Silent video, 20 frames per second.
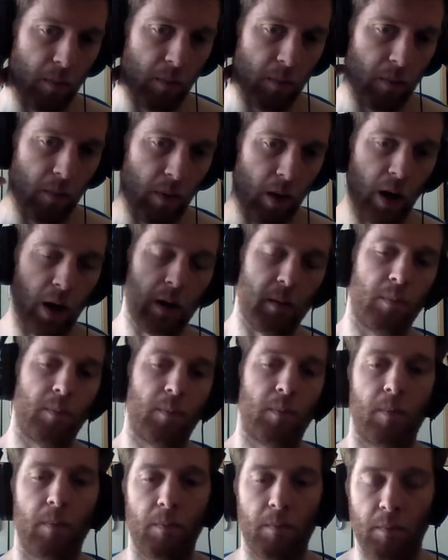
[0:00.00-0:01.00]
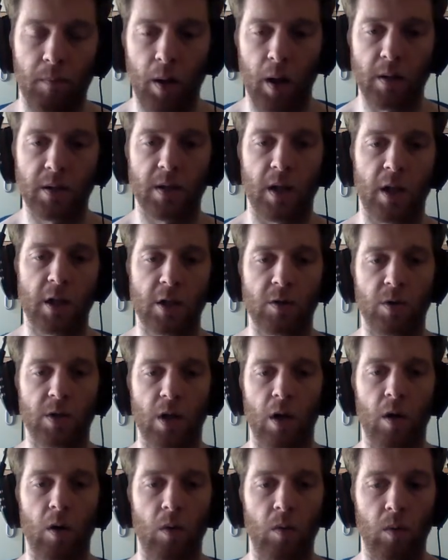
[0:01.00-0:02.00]
my blood test
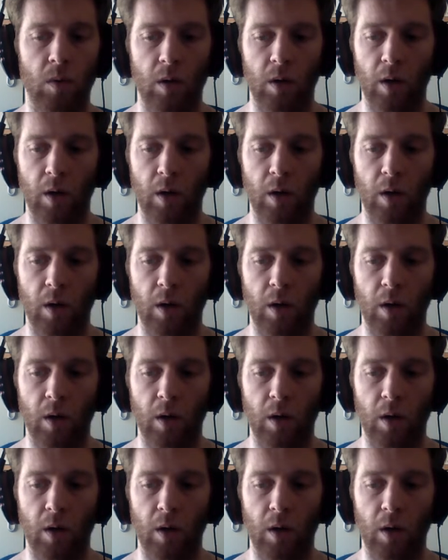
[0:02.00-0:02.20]
result.